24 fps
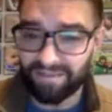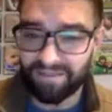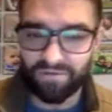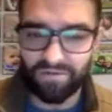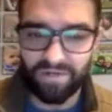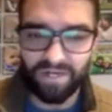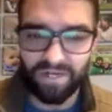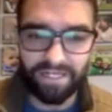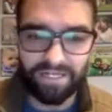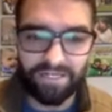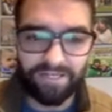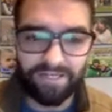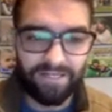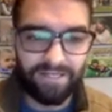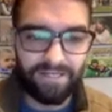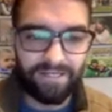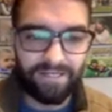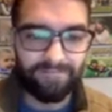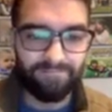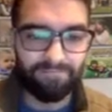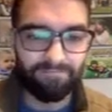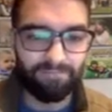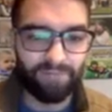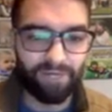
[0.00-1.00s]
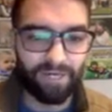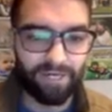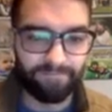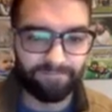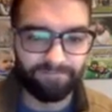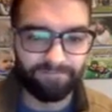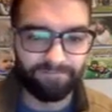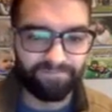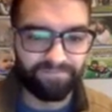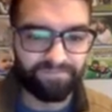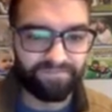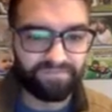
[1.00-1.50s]
grade, but
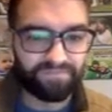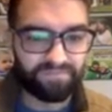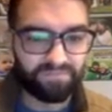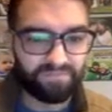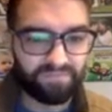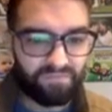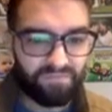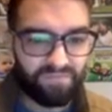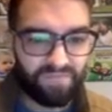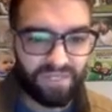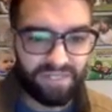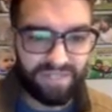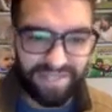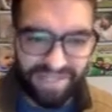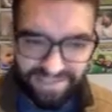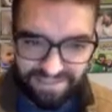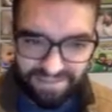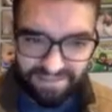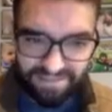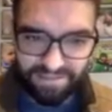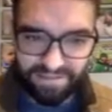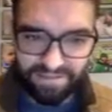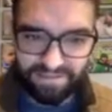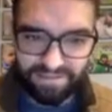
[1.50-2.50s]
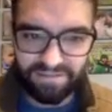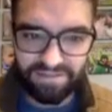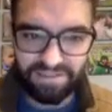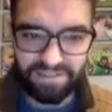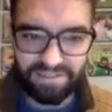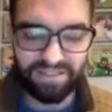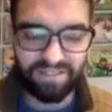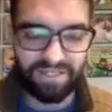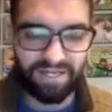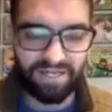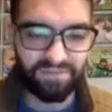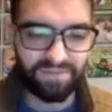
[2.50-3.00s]
that's a little
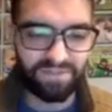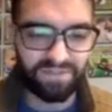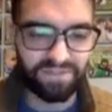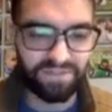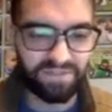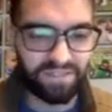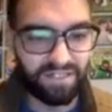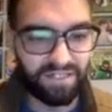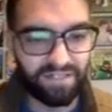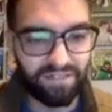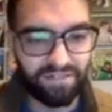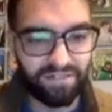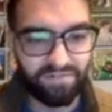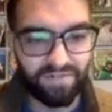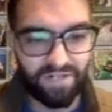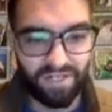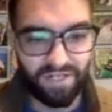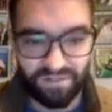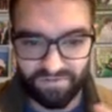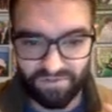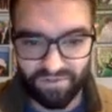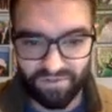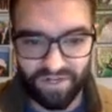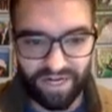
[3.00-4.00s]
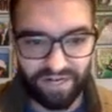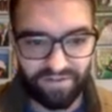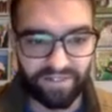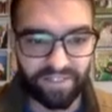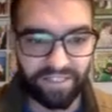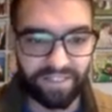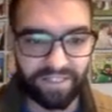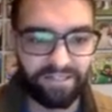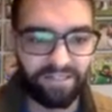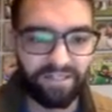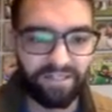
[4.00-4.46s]
synopsis of gravity.